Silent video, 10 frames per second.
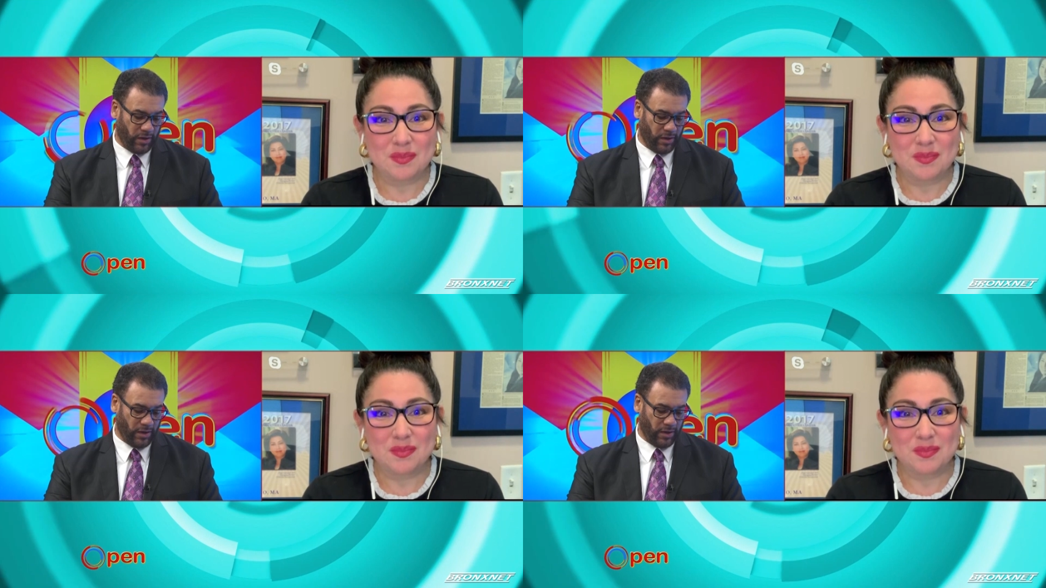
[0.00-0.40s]

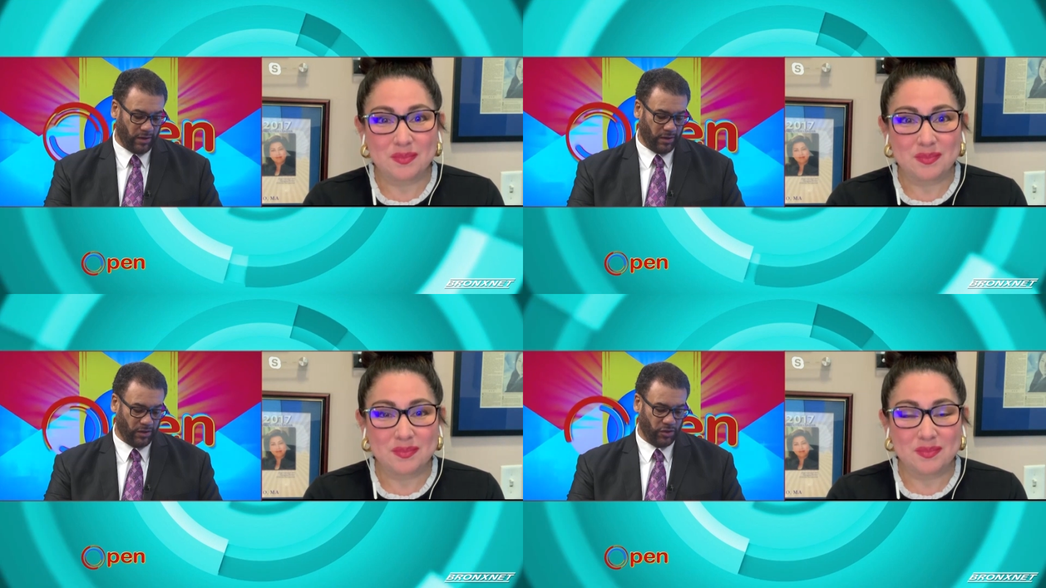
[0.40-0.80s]
Speaker 1: uh
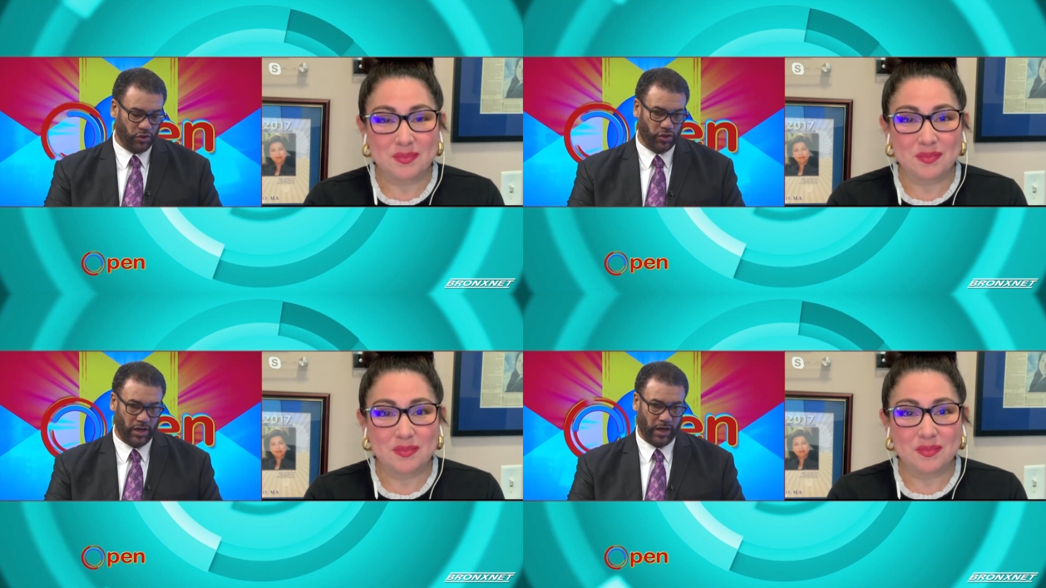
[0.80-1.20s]

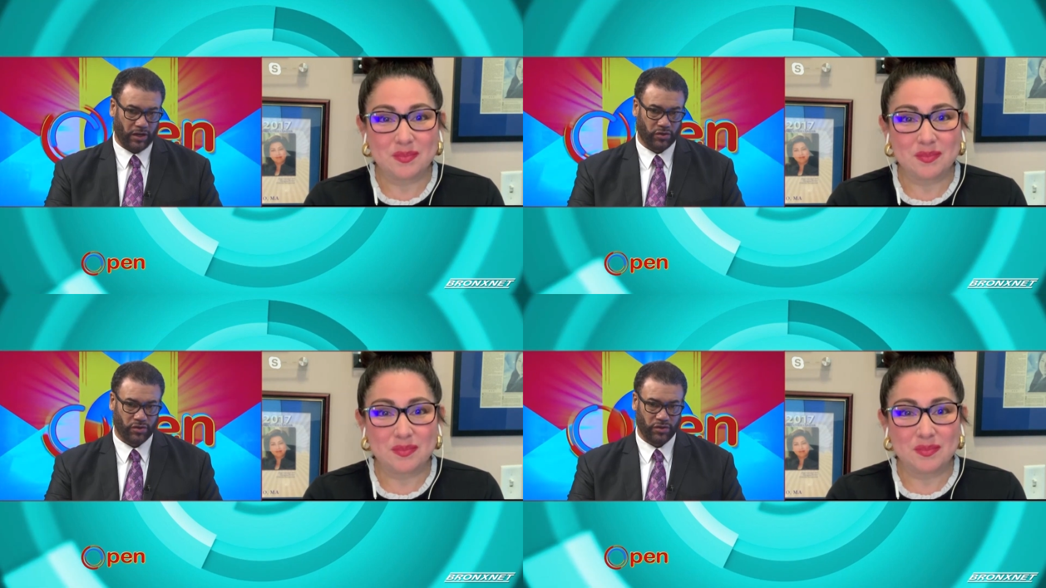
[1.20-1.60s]

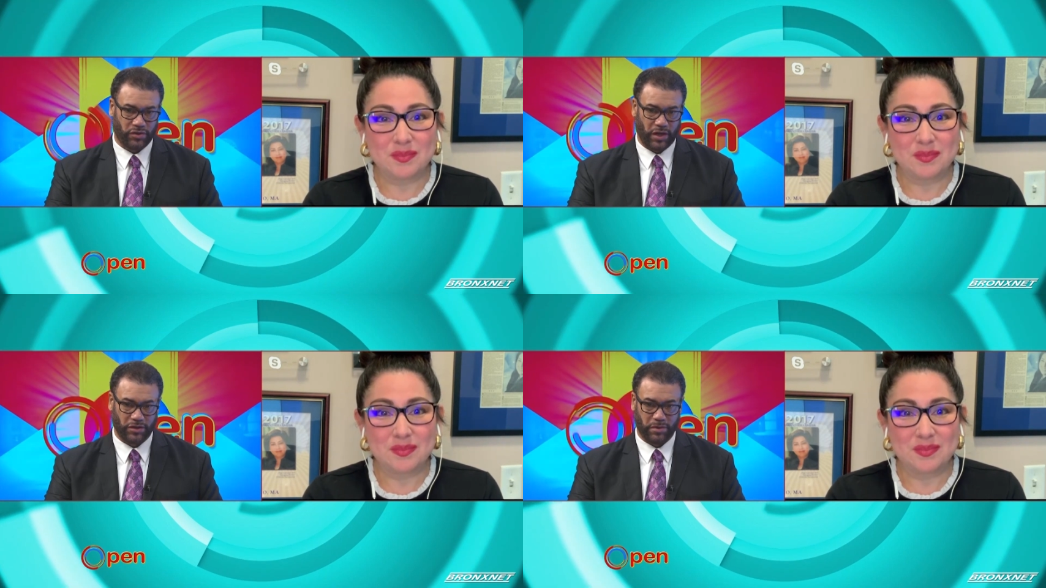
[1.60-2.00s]
Shenix.
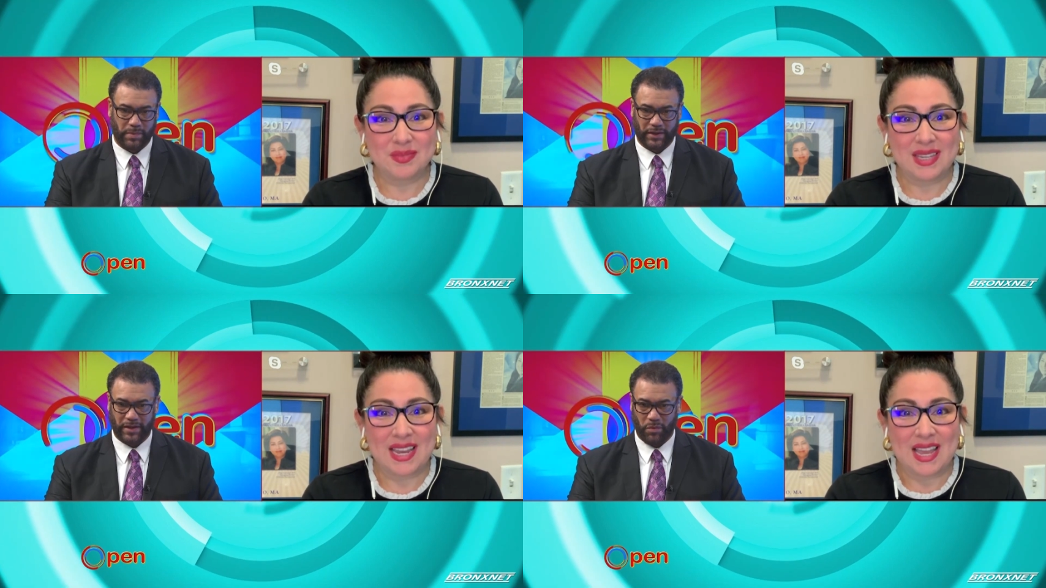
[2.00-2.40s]
Tell us
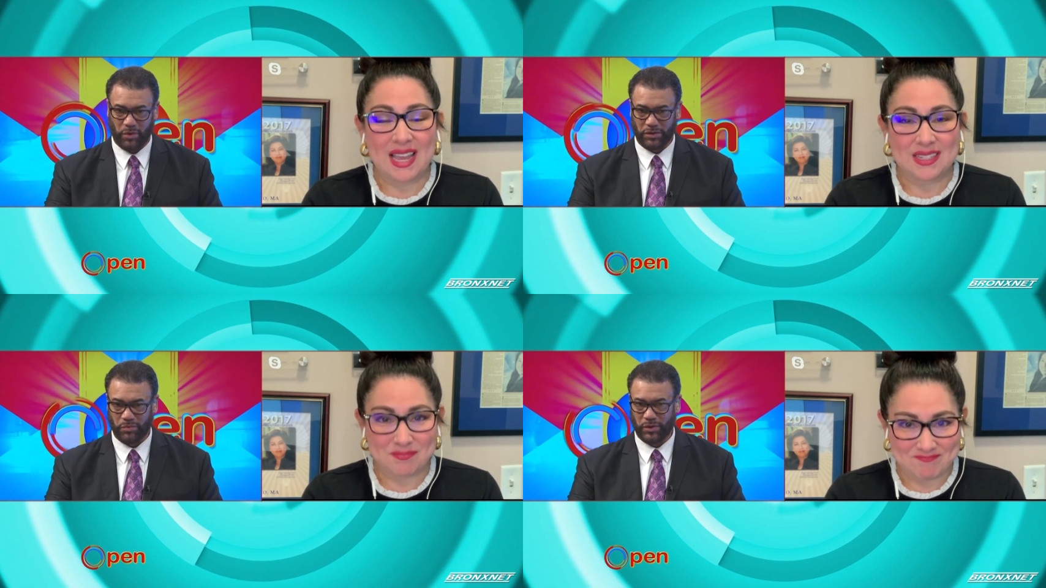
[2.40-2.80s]
about that. What
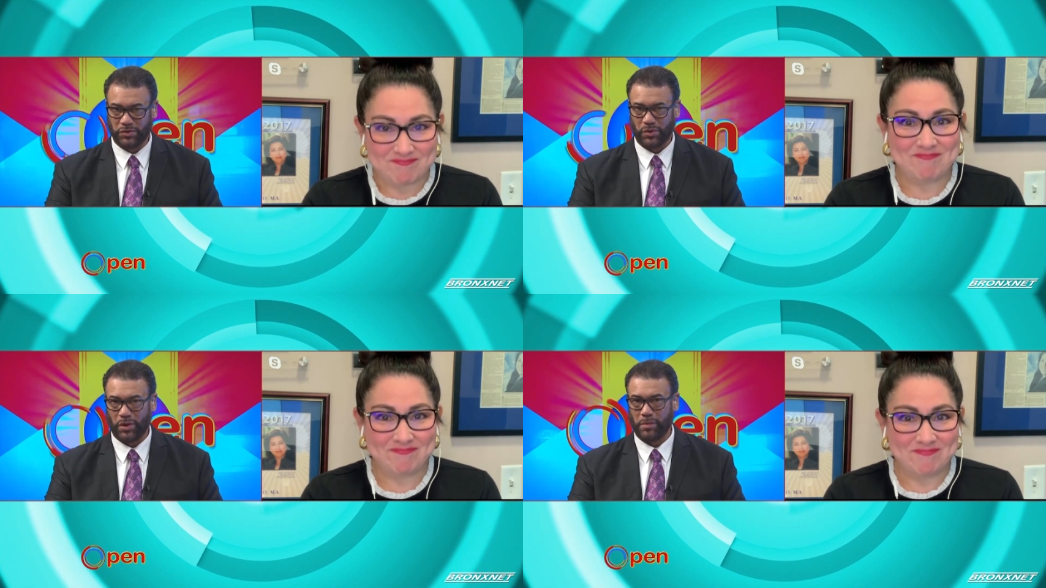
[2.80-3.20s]
what is
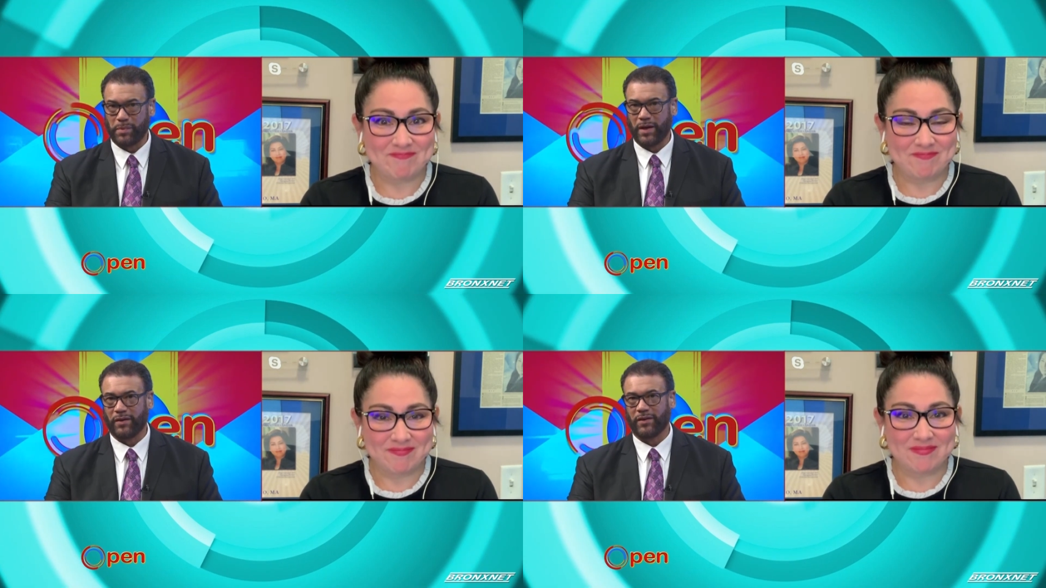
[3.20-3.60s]
it
Speaker 2: all
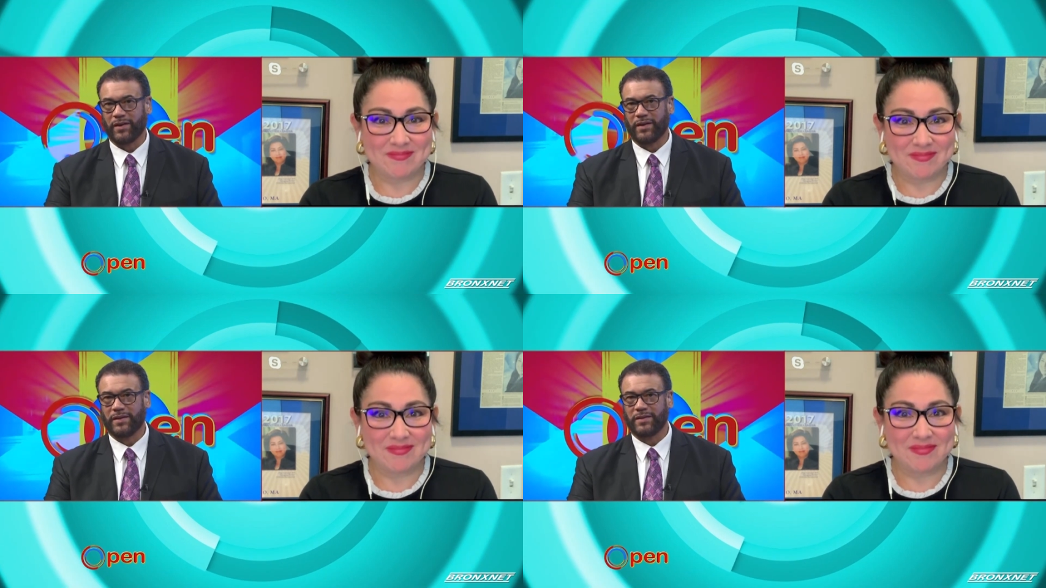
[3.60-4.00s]
about?
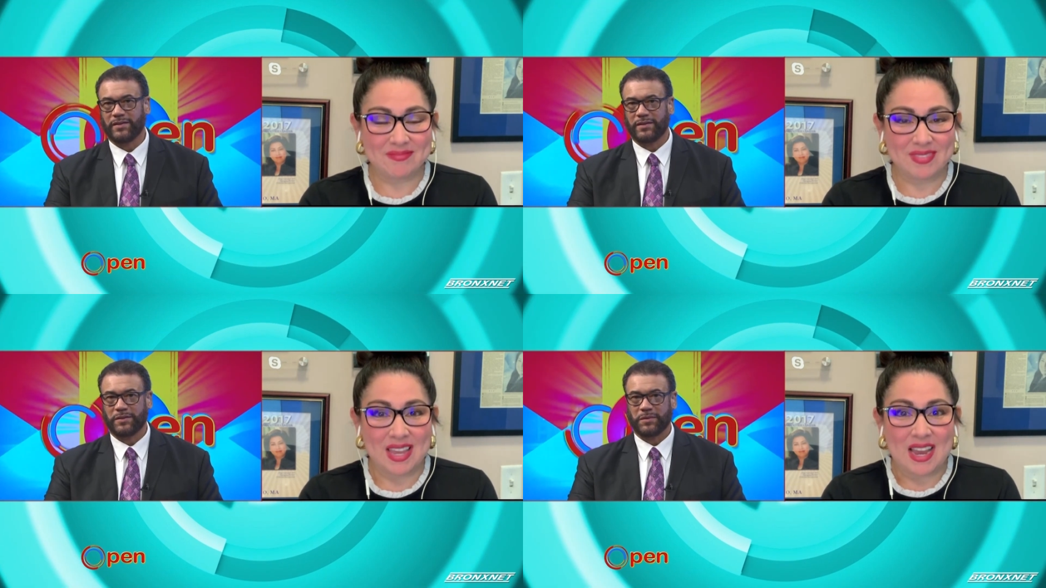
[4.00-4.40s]

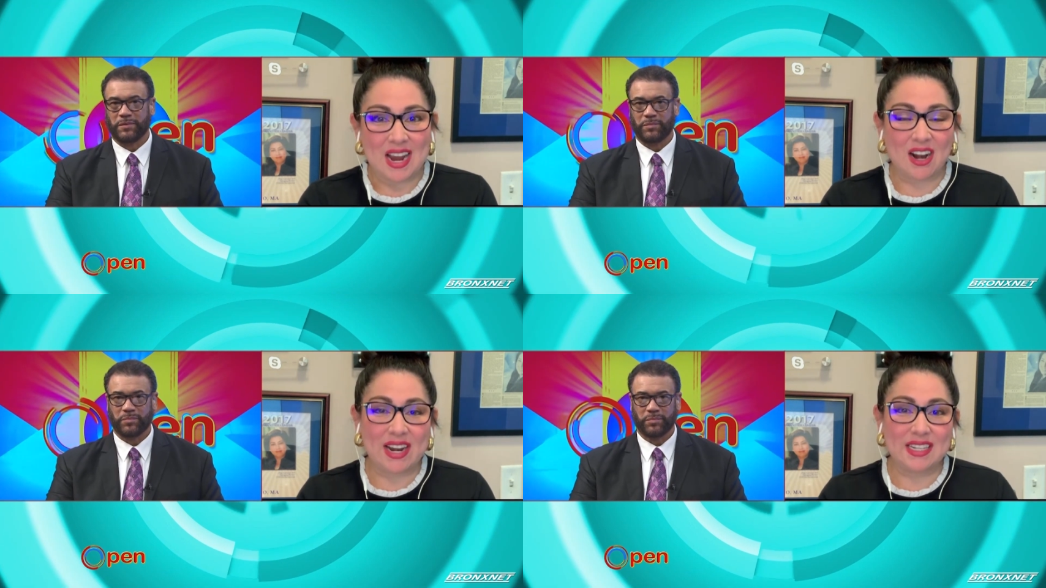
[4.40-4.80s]

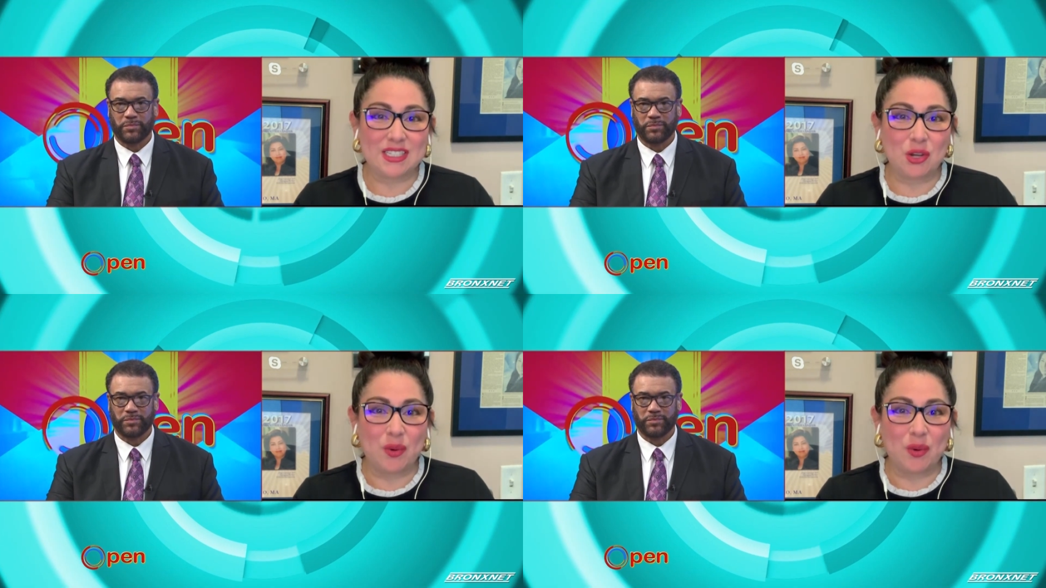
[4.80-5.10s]
All right. So